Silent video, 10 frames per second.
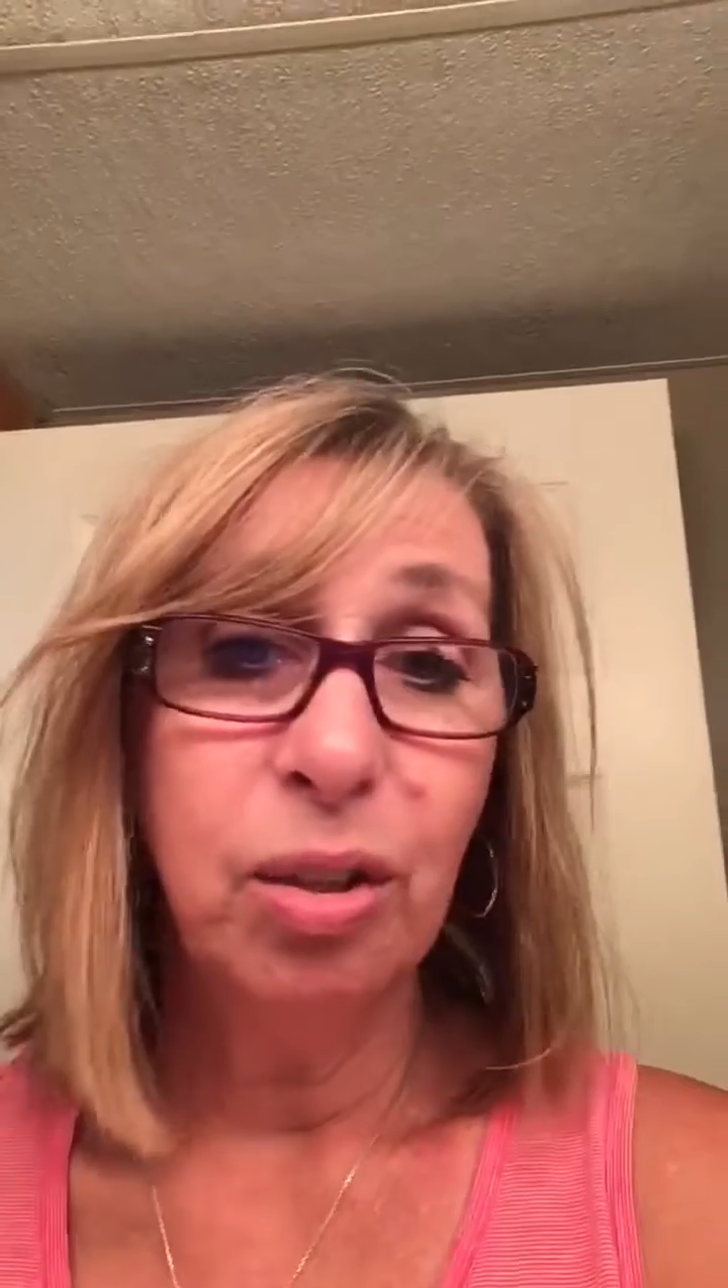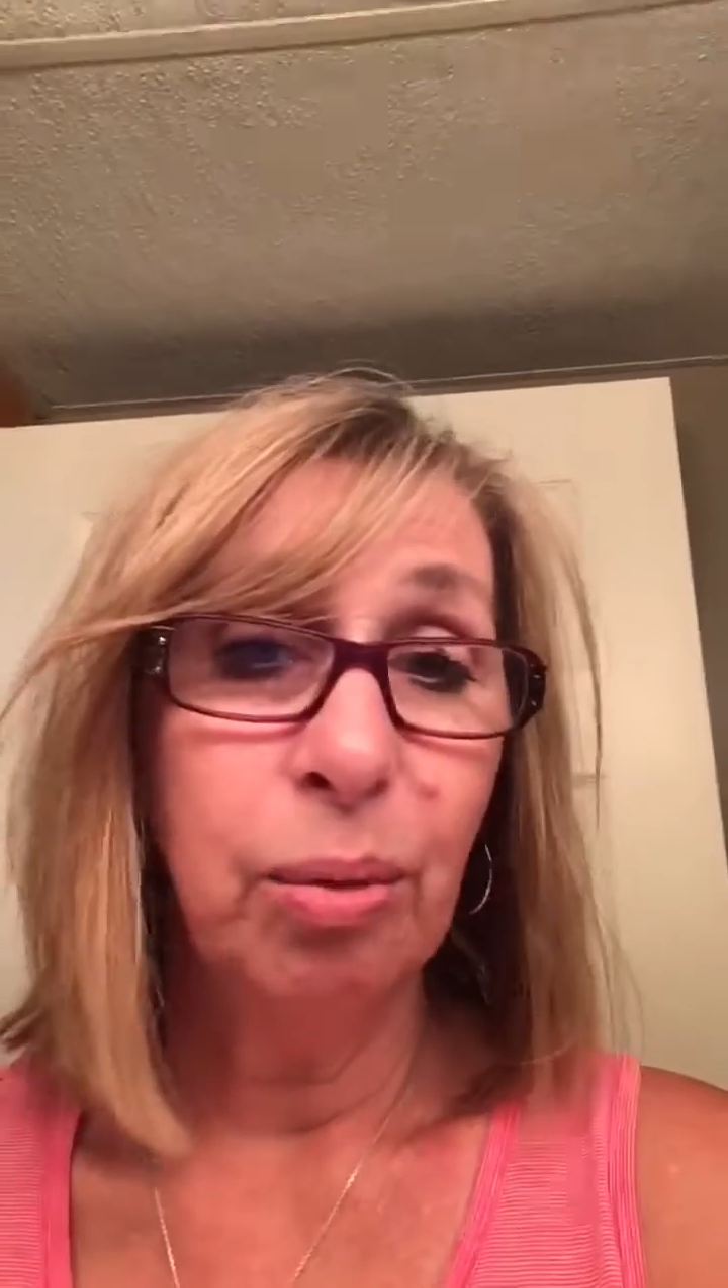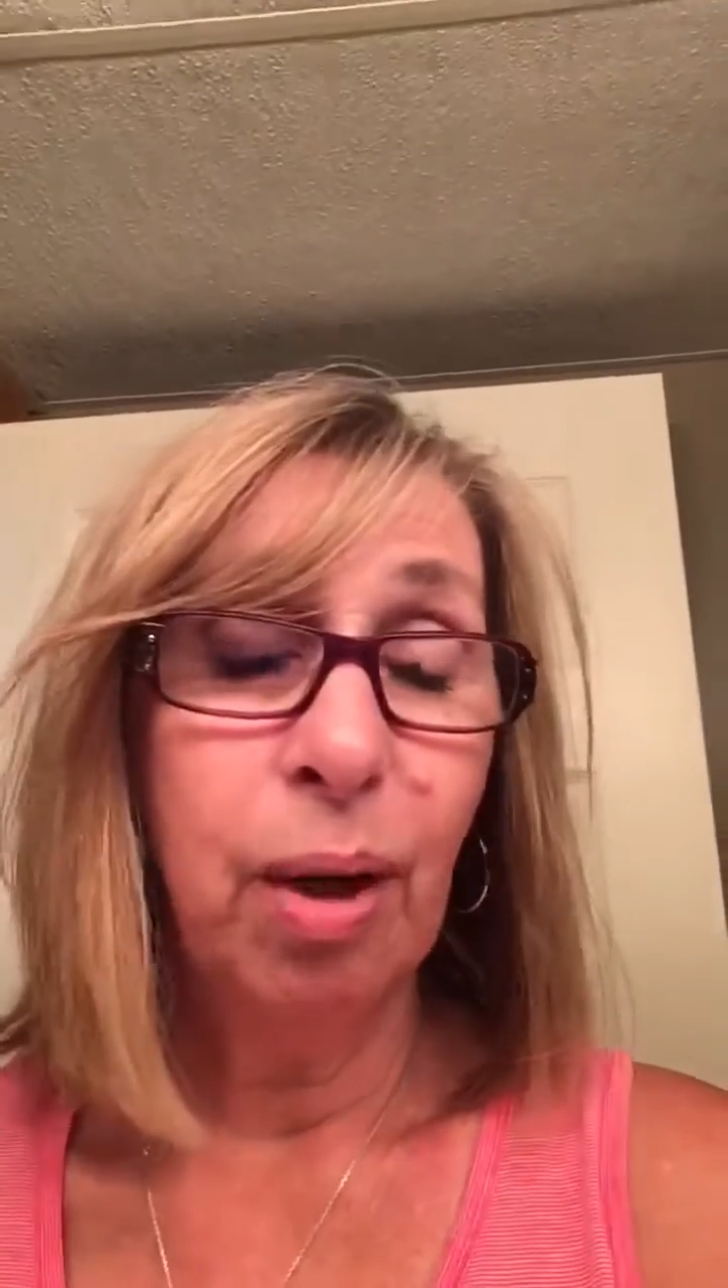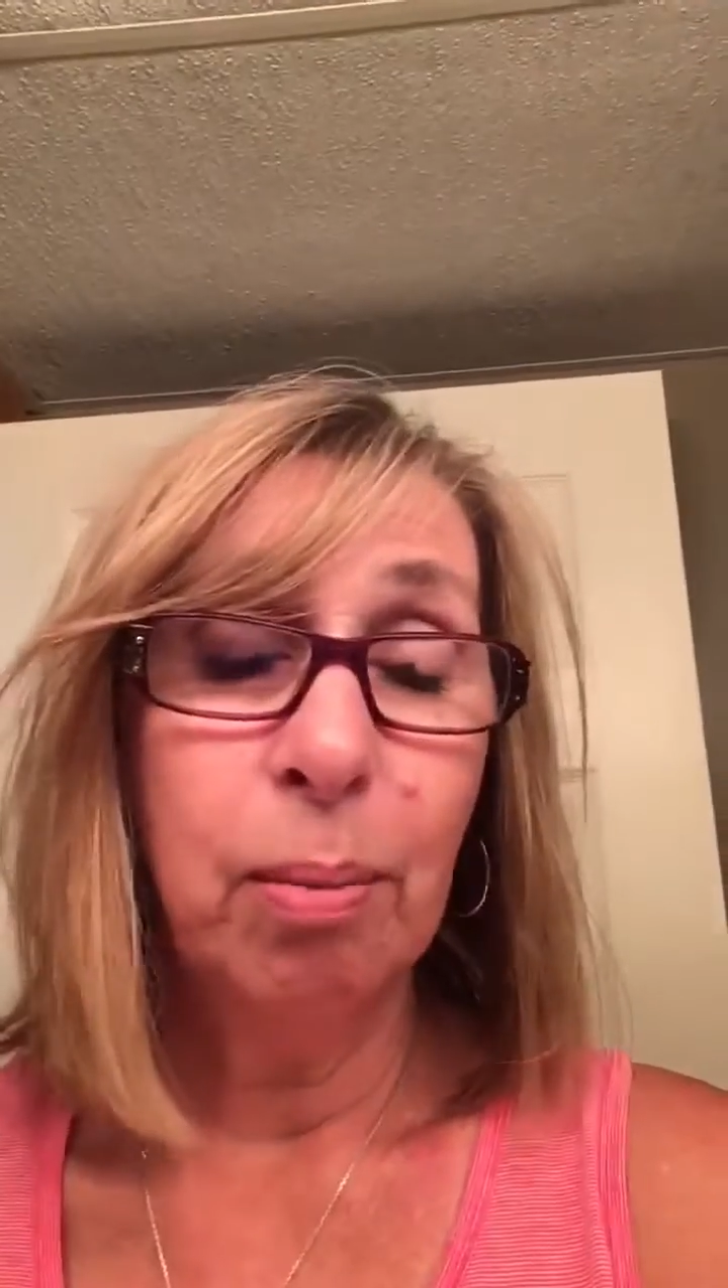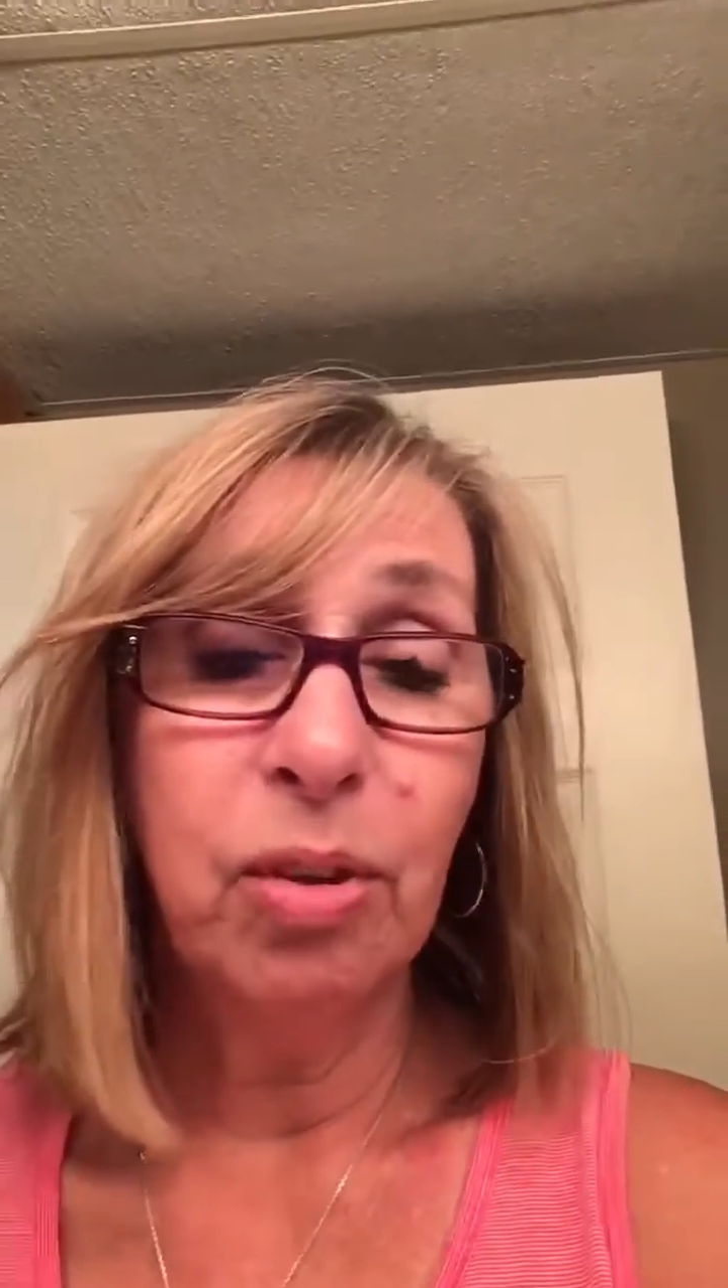
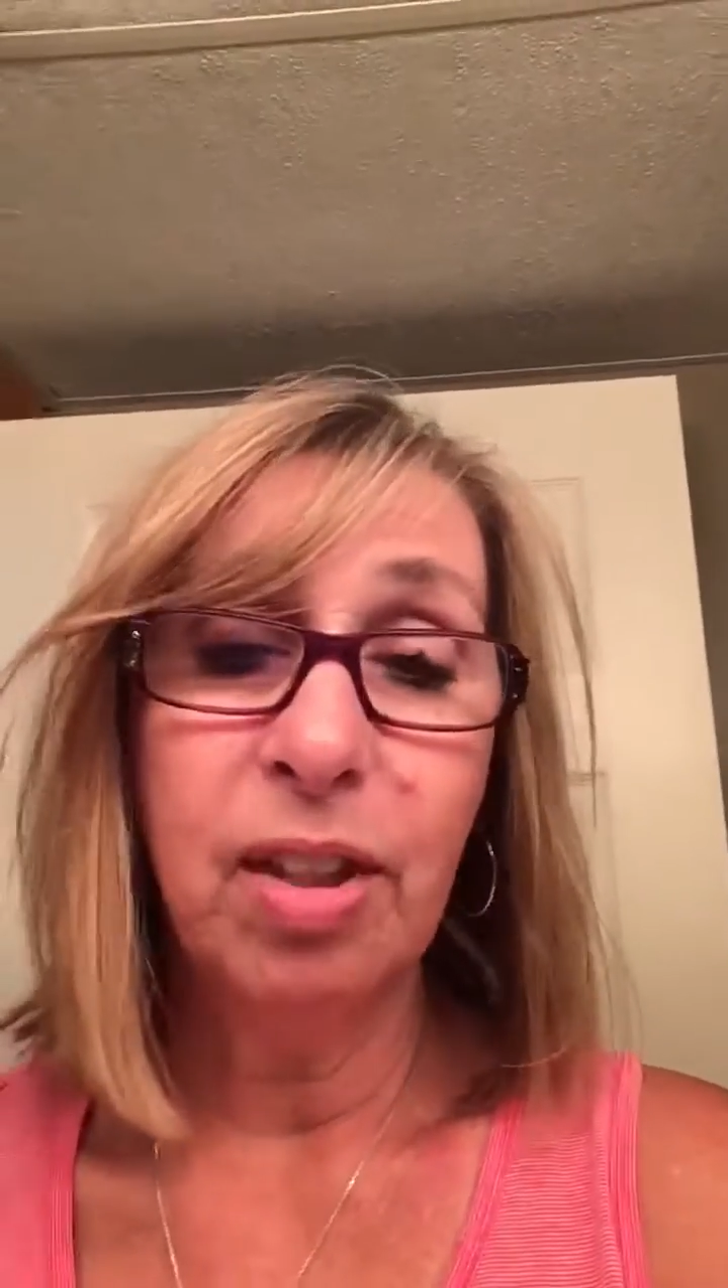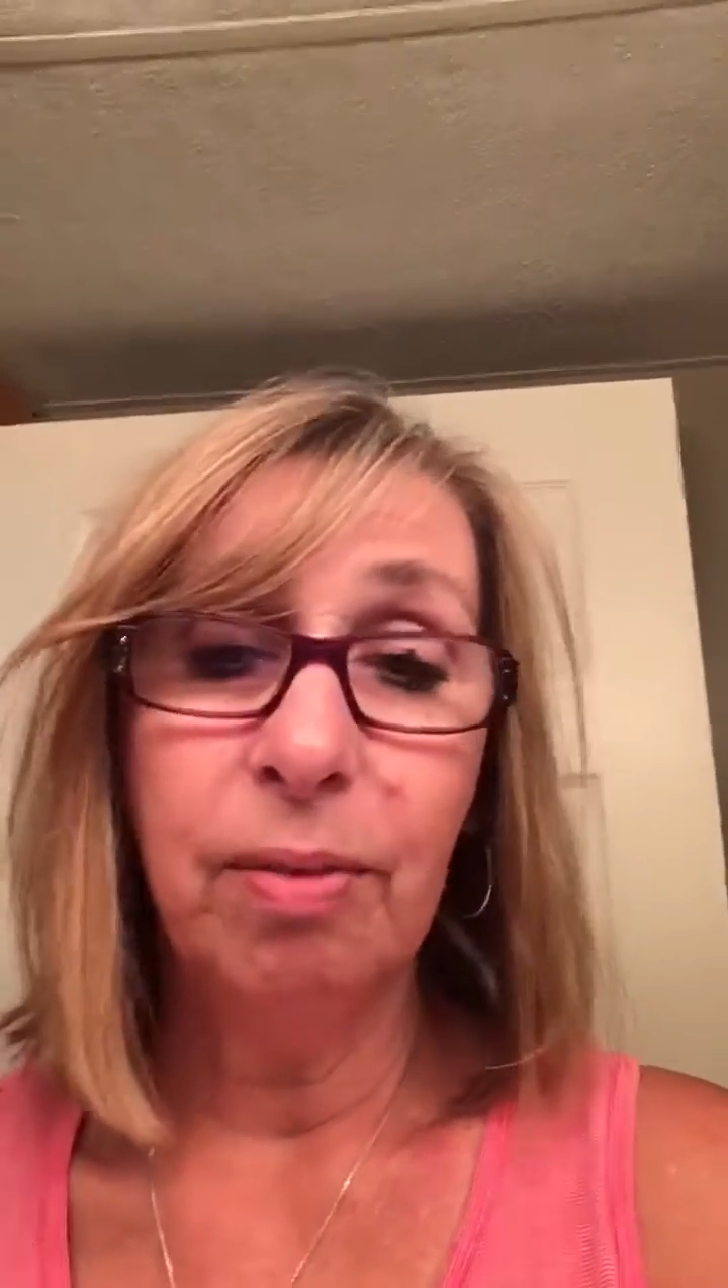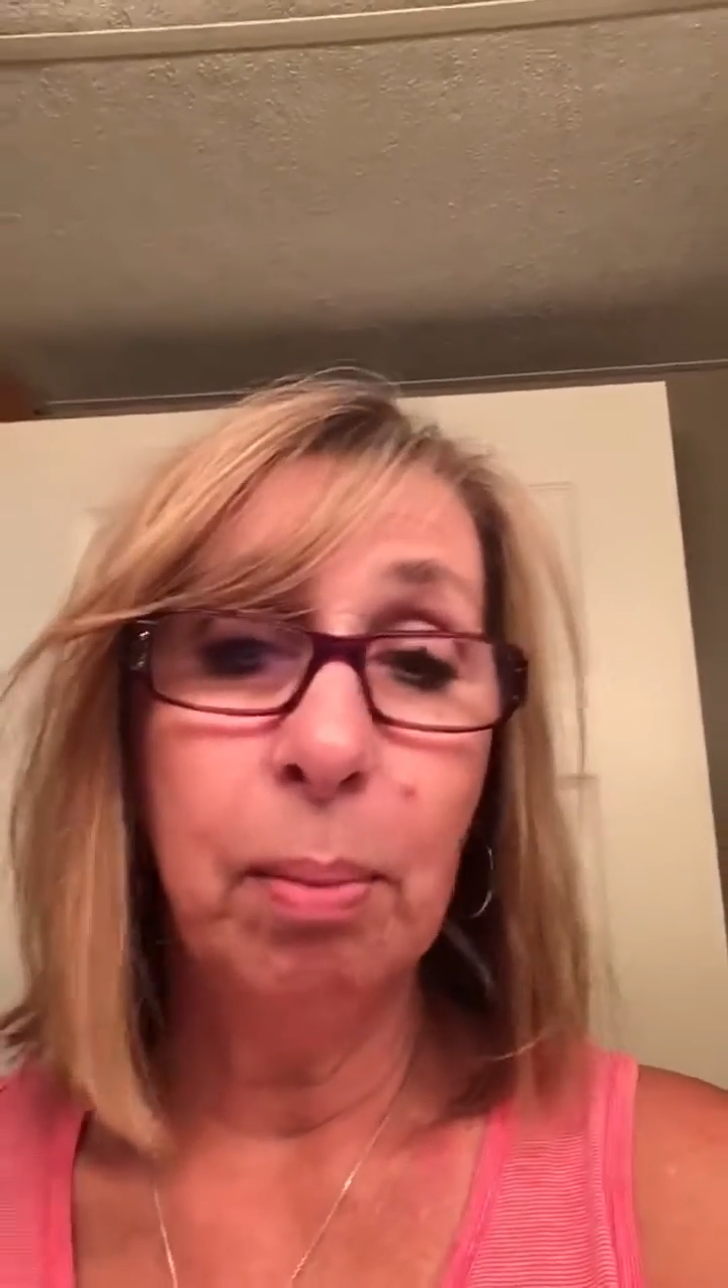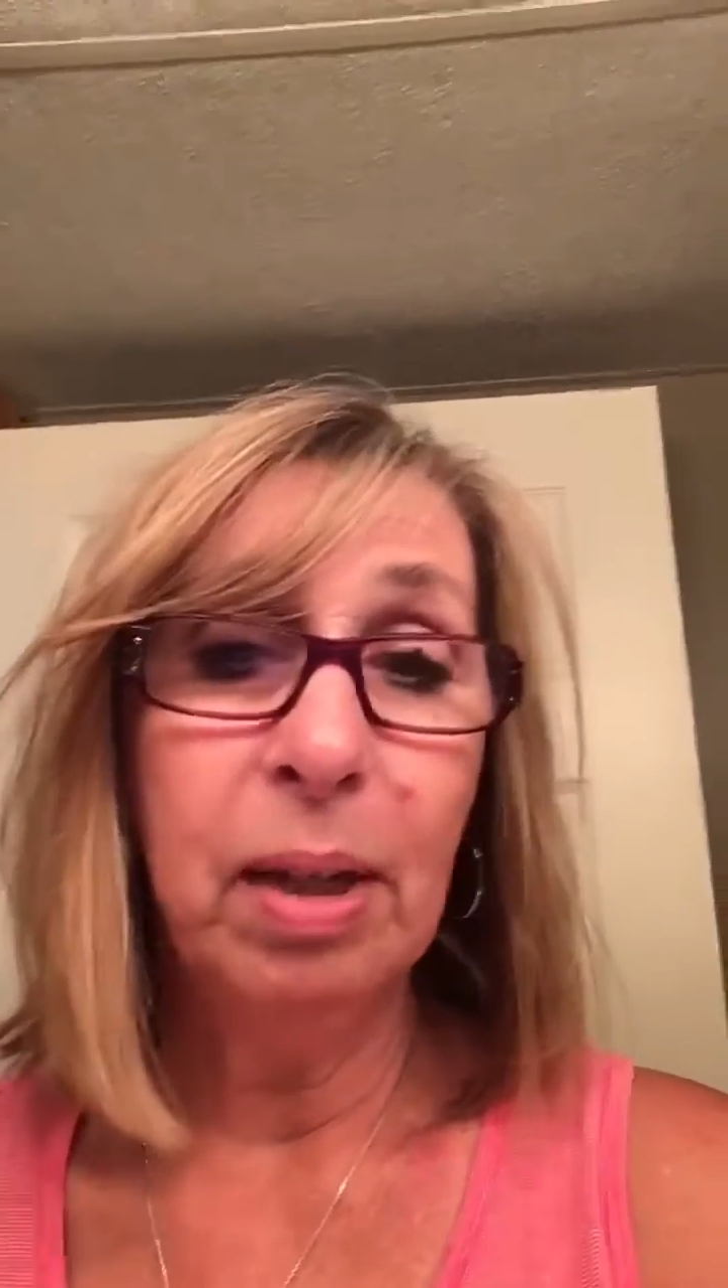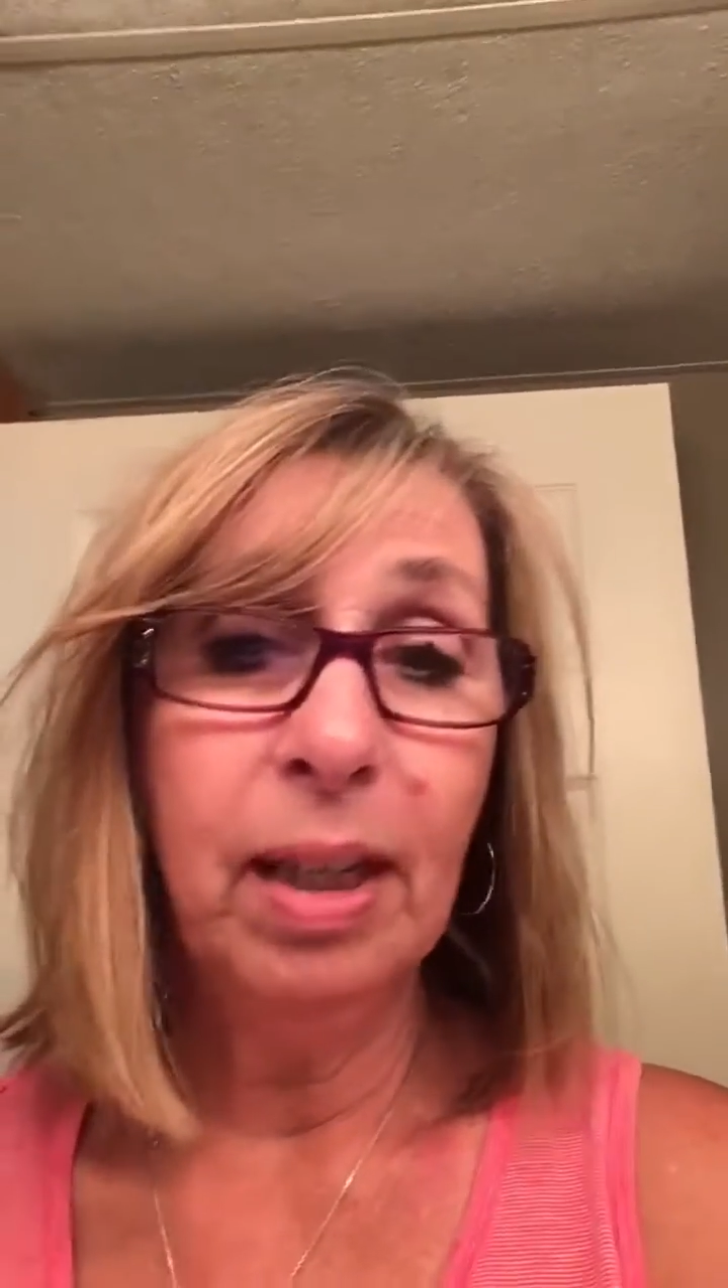to almost everybody